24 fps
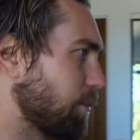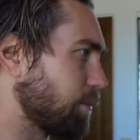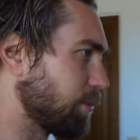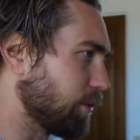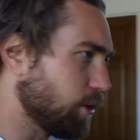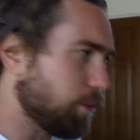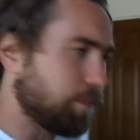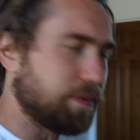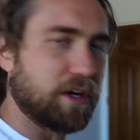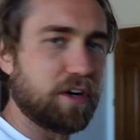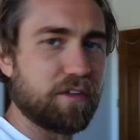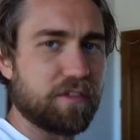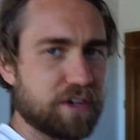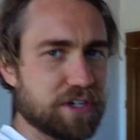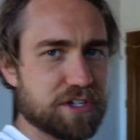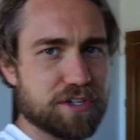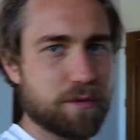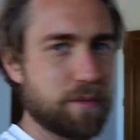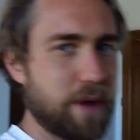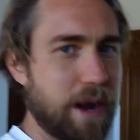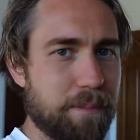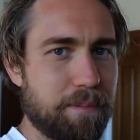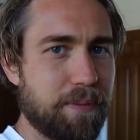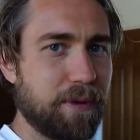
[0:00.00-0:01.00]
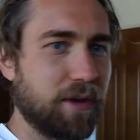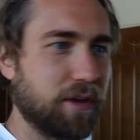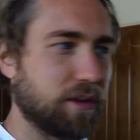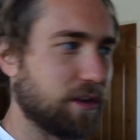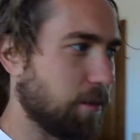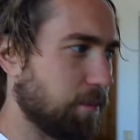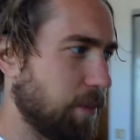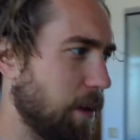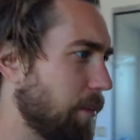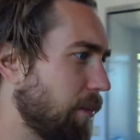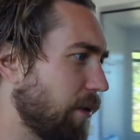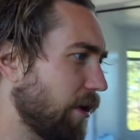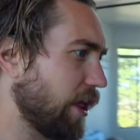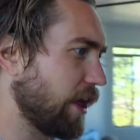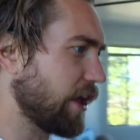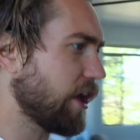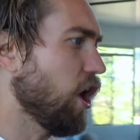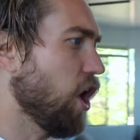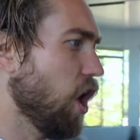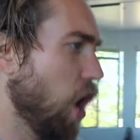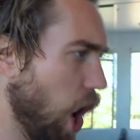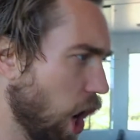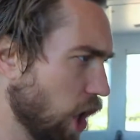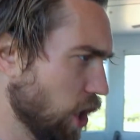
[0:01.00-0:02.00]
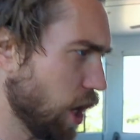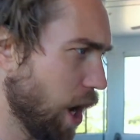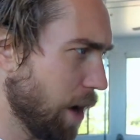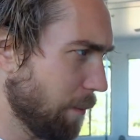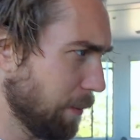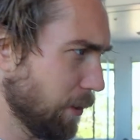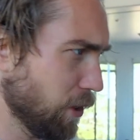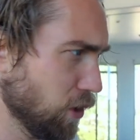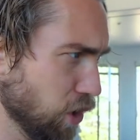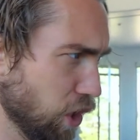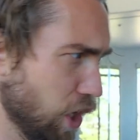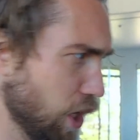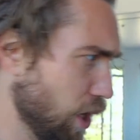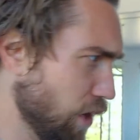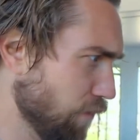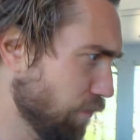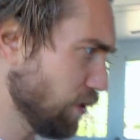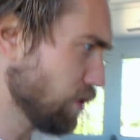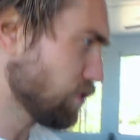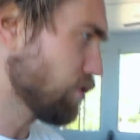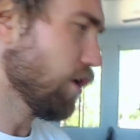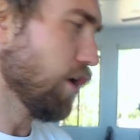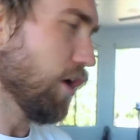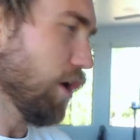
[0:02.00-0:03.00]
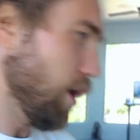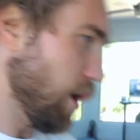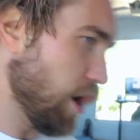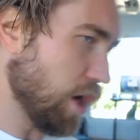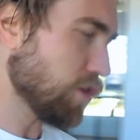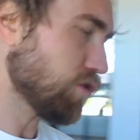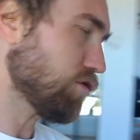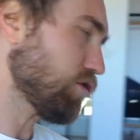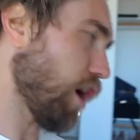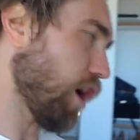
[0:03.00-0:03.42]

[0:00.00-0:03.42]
the blue pill versus the red pill. And then people were like, I can't believe he's